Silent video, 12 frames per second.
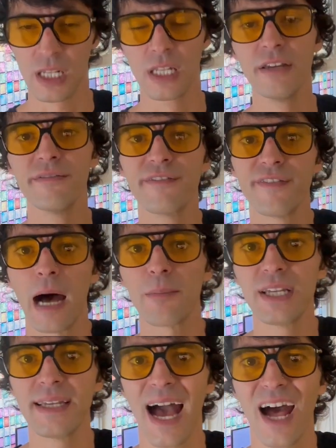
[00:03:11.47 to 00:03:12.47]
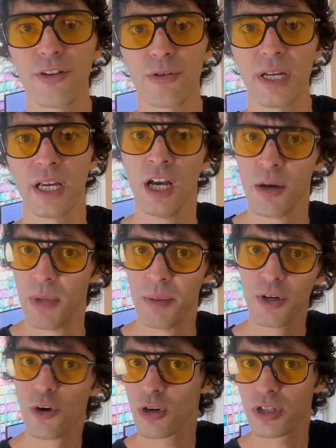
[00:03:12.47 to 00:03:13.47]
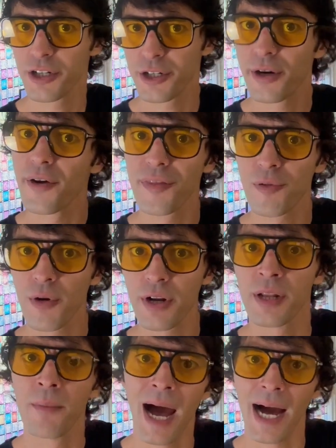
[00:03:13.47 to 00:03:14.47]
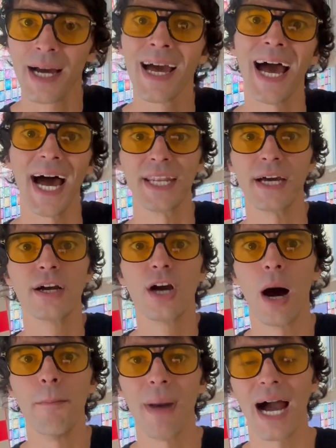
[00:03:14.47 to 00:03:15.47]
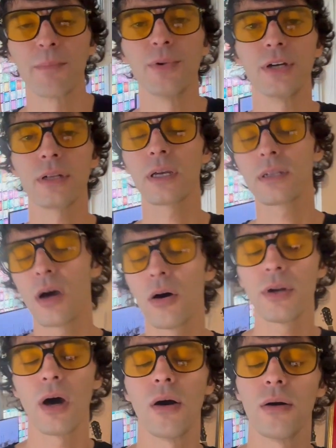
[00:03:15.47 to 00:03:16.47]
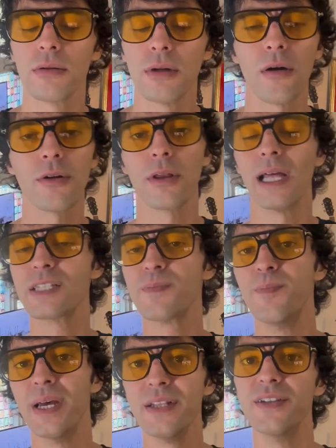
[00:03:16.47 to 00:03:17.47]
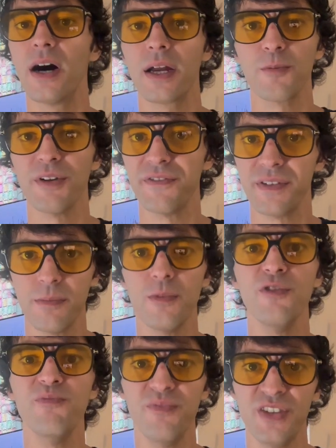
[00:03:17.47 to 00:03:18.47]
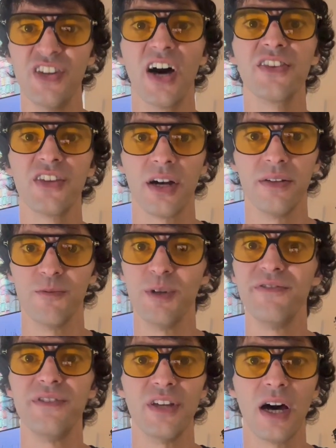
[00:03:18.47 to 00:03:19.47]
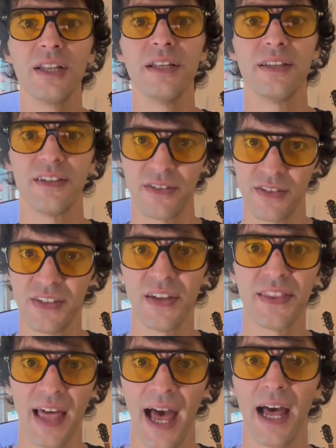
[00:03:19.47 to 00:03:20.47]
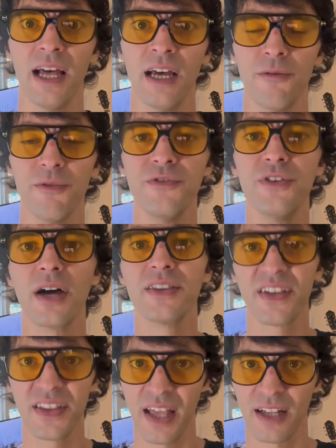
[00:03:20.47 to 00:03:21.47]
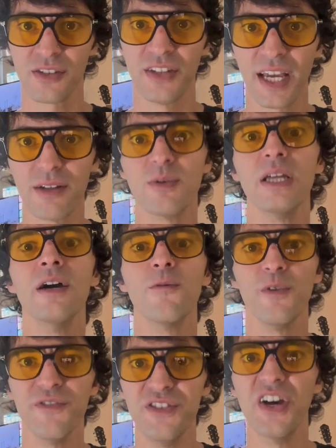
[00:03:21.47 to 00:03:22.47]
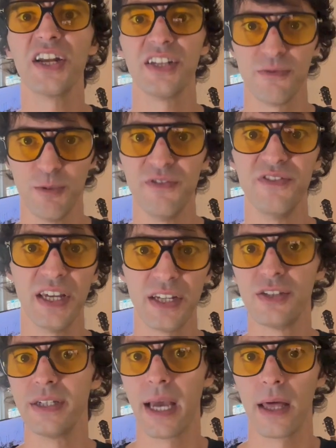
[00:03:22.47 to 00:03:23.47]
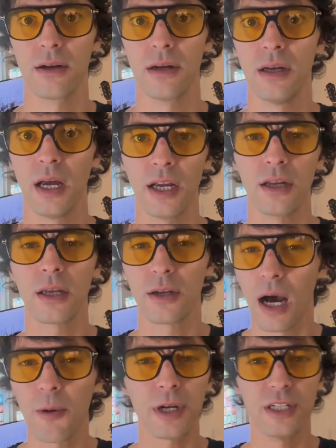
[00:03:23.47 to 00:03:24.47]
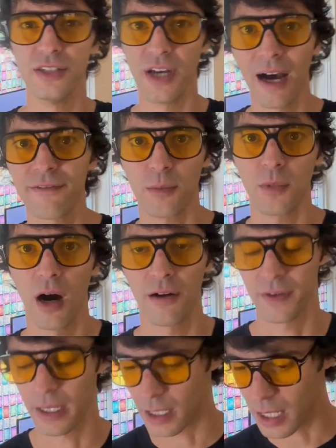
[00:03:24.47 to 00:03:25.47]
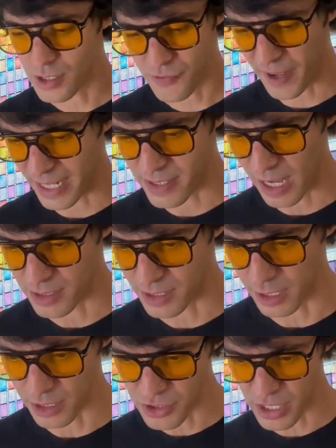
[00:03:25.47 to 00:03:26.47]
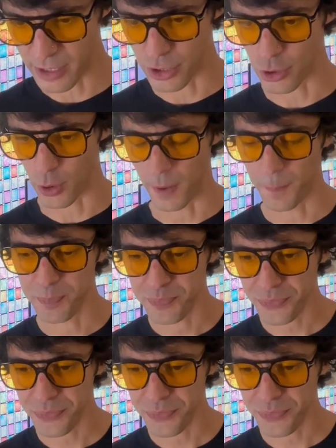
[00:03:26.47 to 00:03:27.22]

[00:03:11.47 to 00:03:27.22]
leave the family gathering, maybe go clear your throat in the back and then come back. But you're like, no, no, no, no, that's been done. We've, we've done, done, we've done, did that. We've done, did that to the, we've done it, we did it together. And you're like, no, I want to die from coughing. And that's fantastic. This is how you do it.